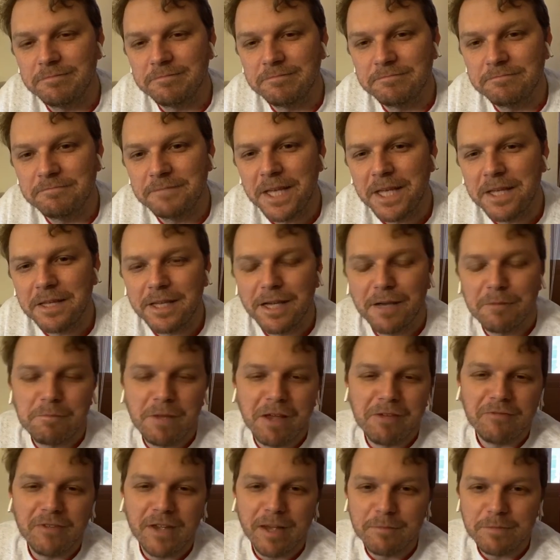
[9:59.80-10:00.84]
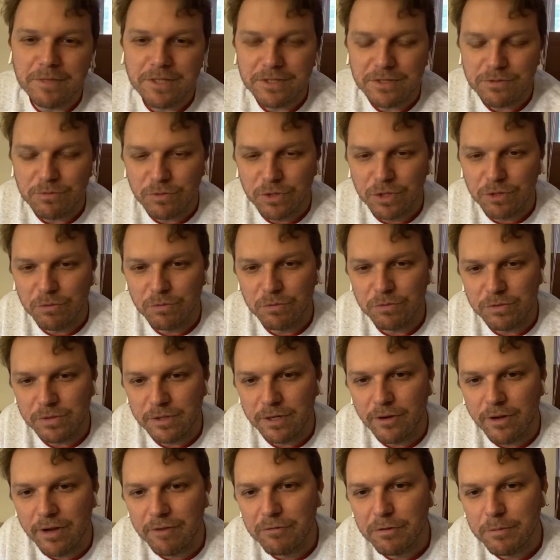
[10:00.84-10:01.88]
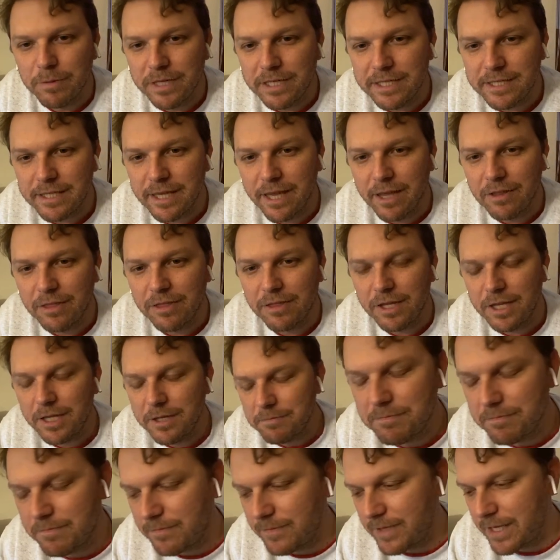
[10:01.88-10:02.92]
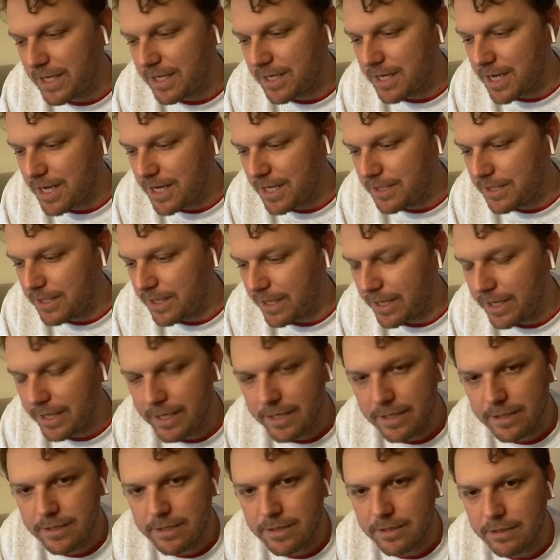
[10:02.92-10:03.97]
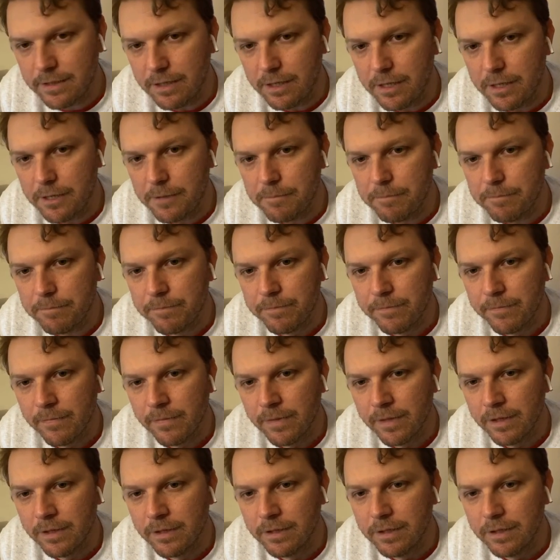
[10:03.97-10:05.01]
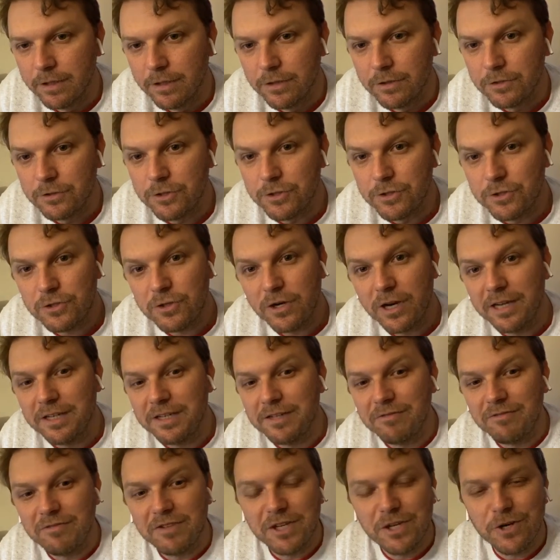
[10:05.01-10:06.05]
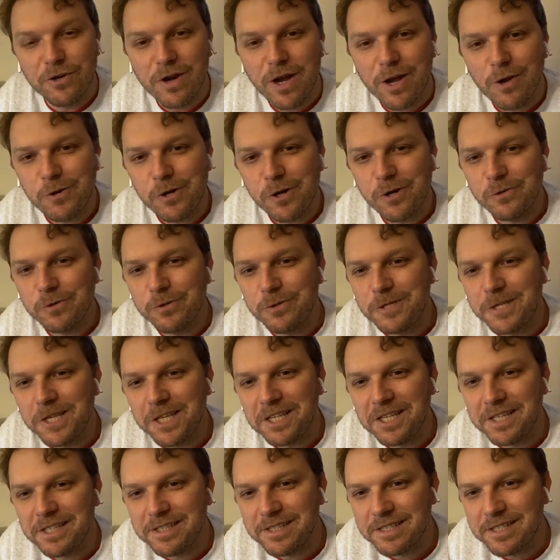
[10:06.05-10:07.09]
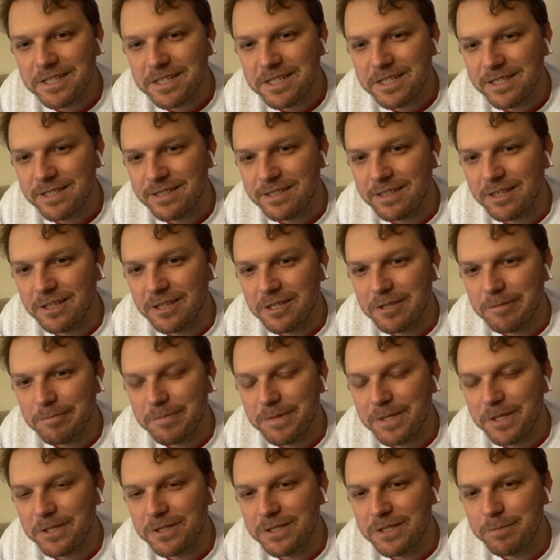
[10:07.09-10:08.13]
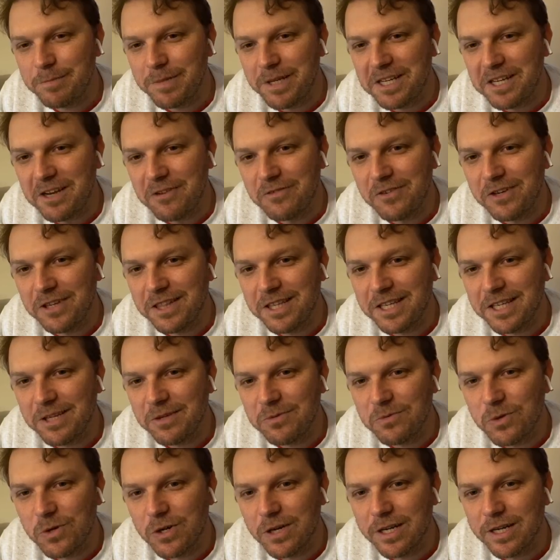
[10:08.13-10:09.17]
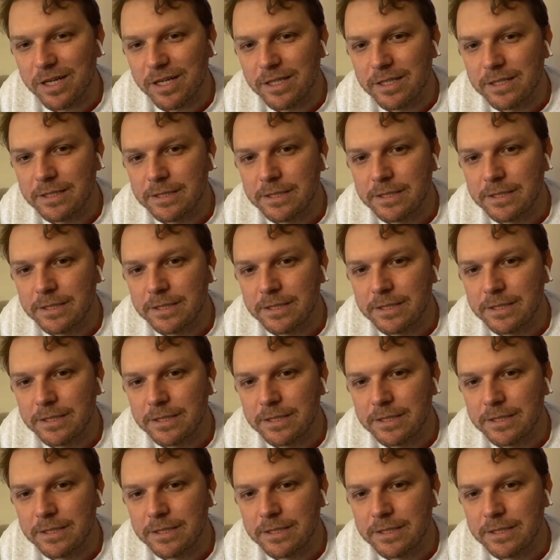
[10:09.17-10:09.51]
Yeah, my family's, everybody's healthy, thank God, and just trying to figure out our routines here to make everything work.